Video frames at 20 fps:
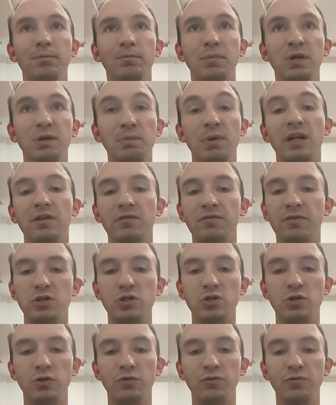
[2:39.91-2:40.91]
be
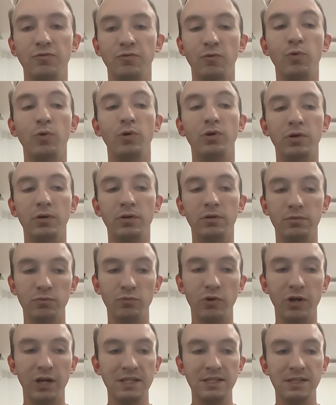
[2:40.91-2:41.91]
beneficial for
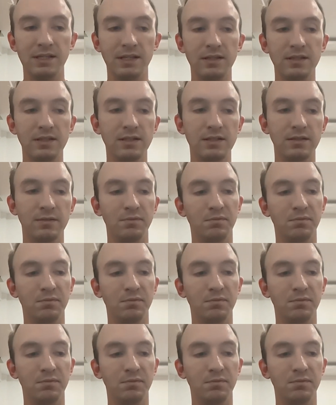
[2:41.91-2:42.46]
races.